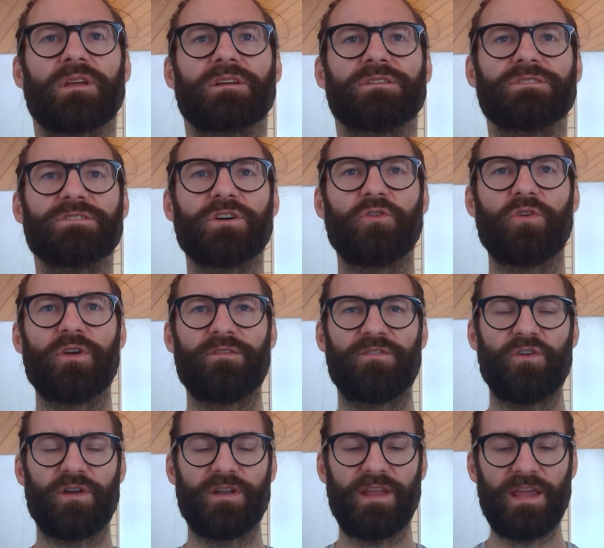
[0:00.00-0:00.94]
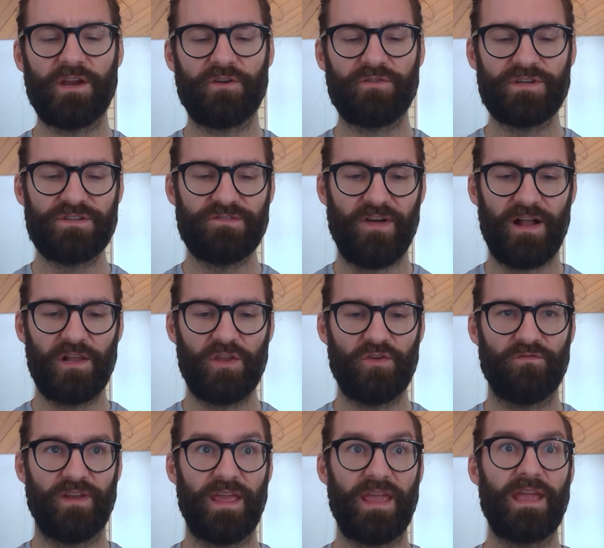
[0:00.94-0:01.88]
So if you had an increased
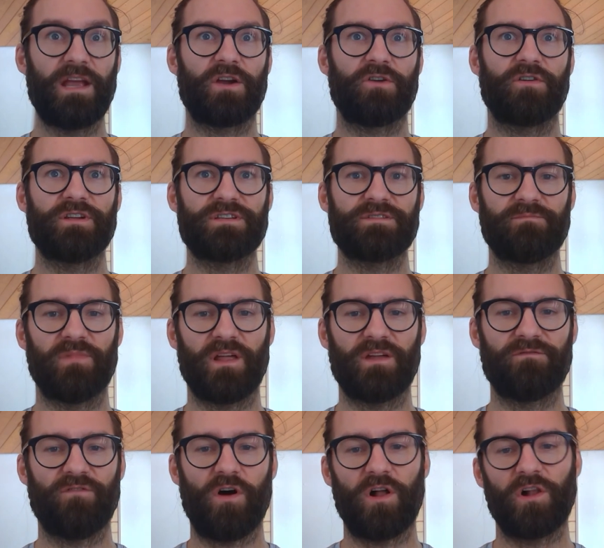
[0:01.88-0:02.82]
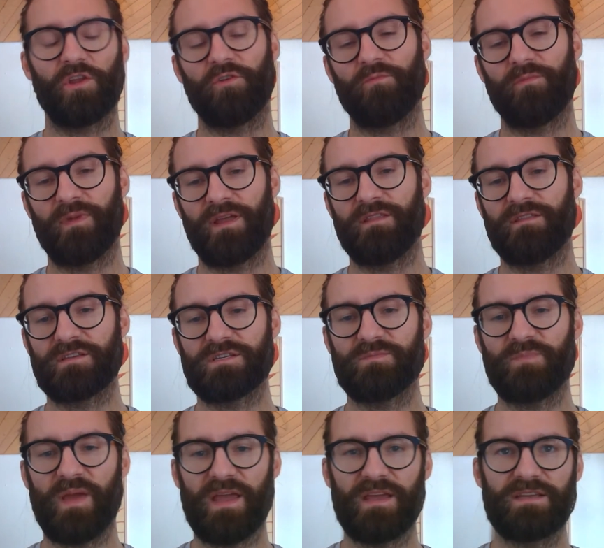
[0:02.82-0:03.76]
value of an increase in blood volume in the
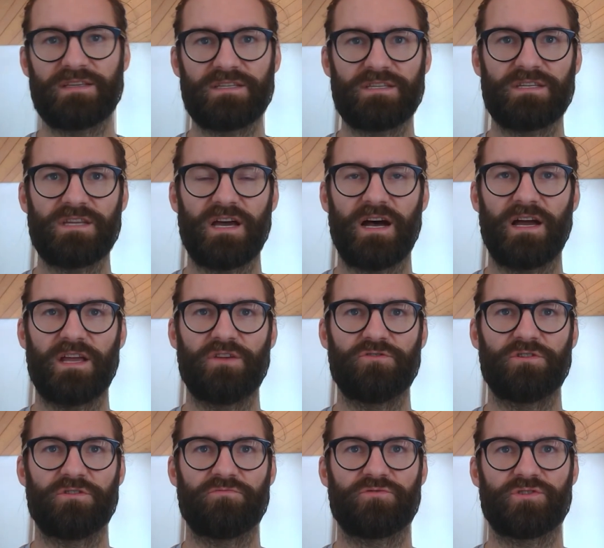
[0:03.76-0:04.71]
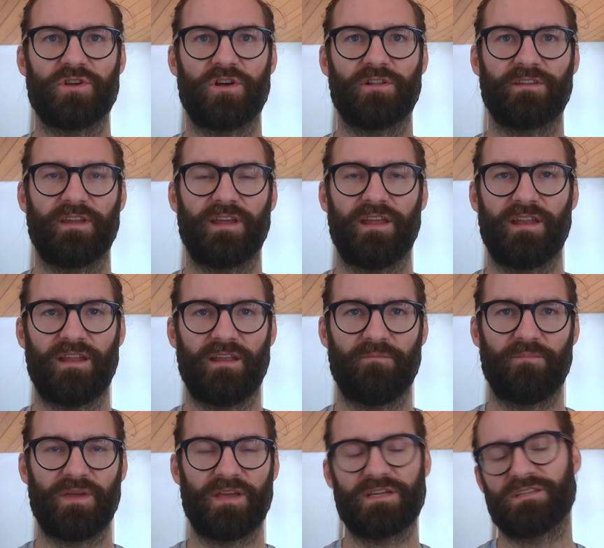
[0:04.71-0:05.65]
space, usually resulting
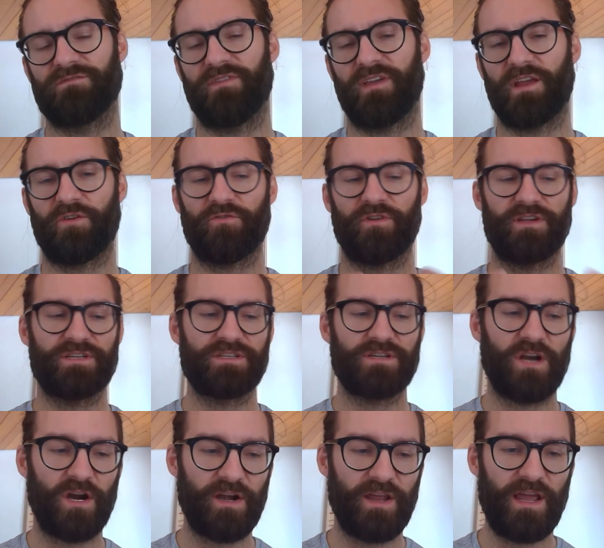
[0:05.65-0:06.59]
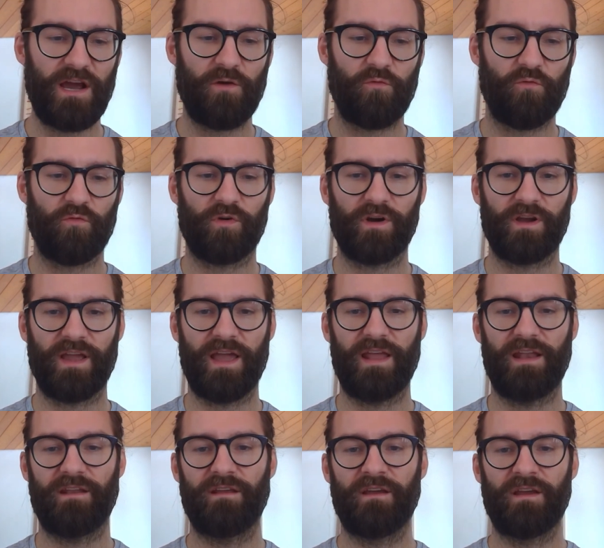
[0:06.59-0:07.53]
in because of increased cardiac work
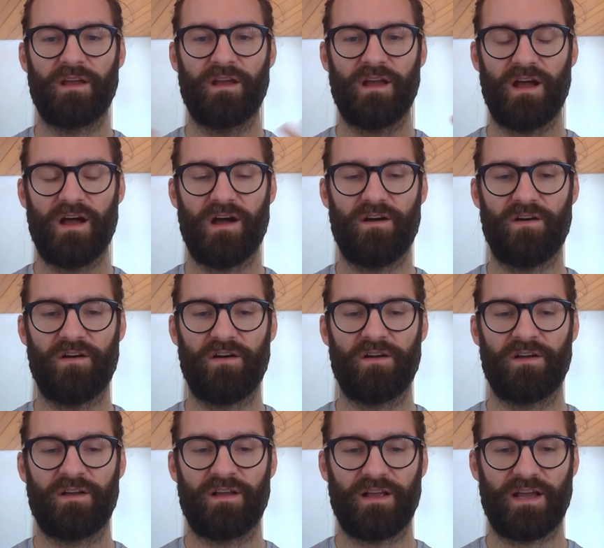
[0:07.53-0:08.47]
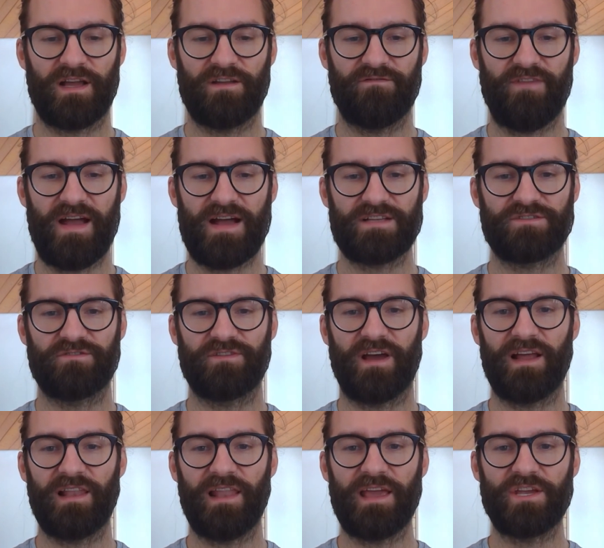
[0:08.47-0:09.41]
and kind of
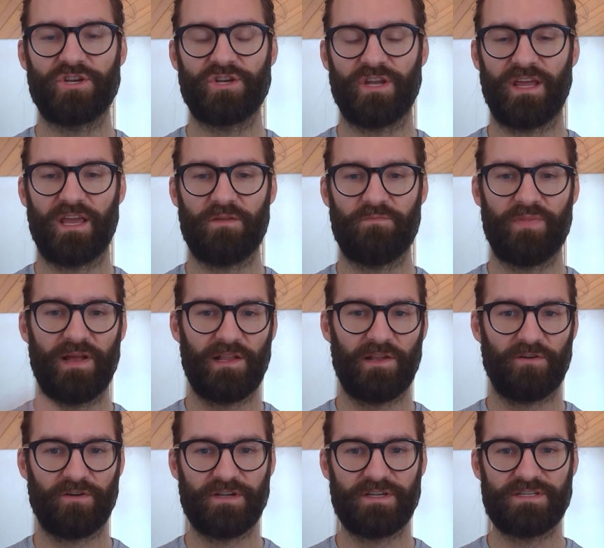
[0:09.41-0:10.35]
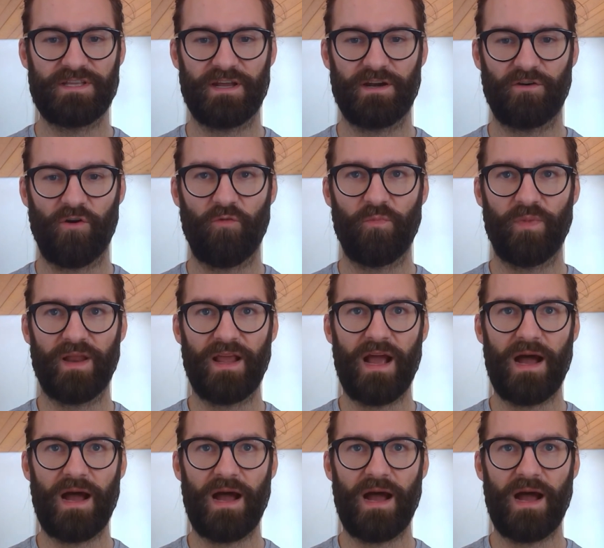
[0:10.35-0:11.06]
vasodilation and capillaries that are opening